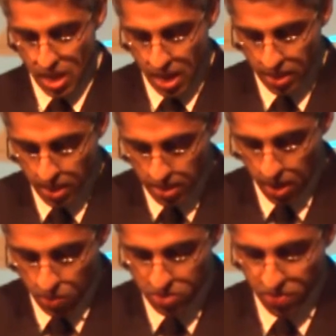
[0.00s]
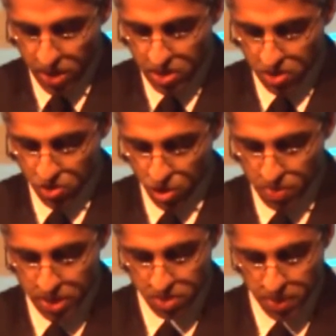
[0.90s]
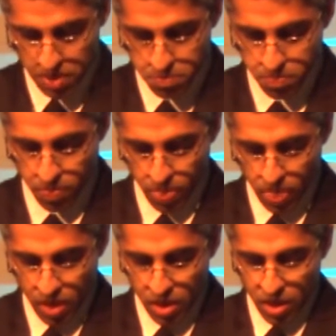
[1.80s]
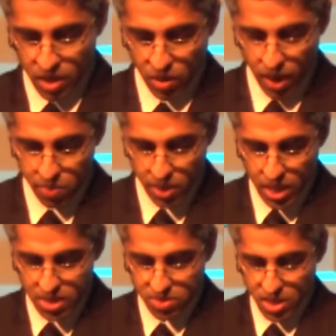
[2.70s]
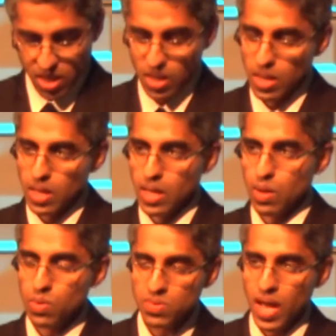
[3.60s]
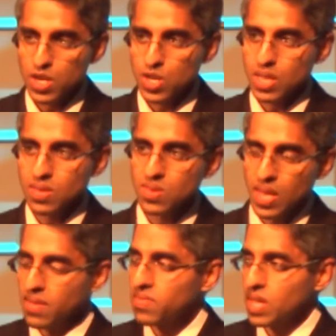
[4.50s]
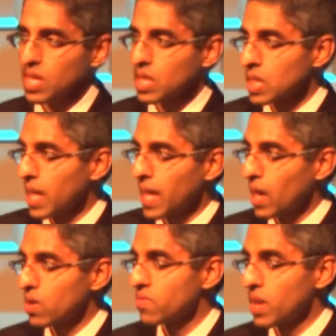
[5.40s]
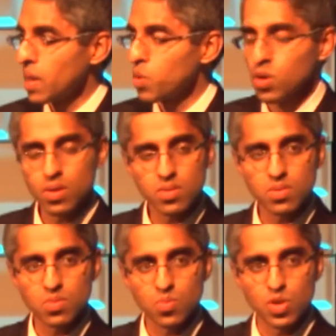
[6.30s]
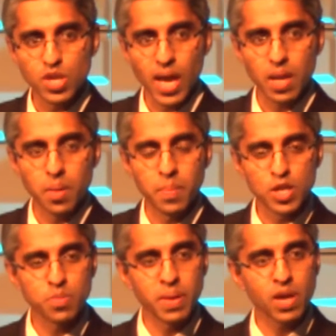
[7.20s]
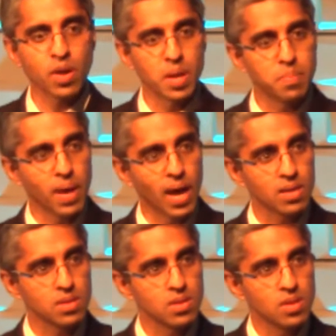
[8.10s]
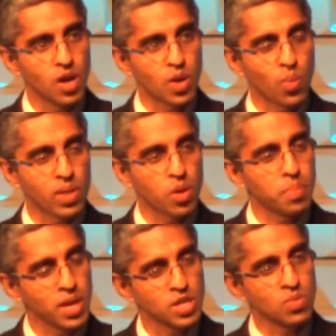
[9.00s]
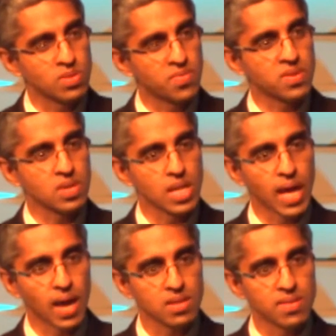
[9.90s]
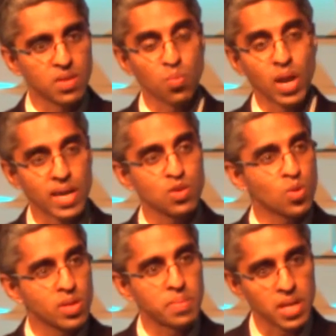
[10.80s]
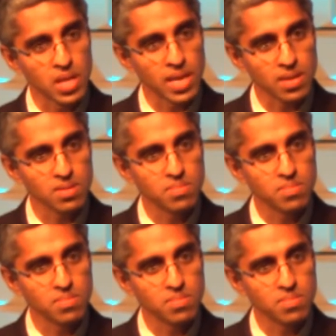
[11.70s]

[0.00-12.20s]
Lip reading: And that was very disturbing to me. I realized that it was actually the safety and the layout of neighborhoods which had a much bigger impact on whether a patient was physically active than what I told them in clinic.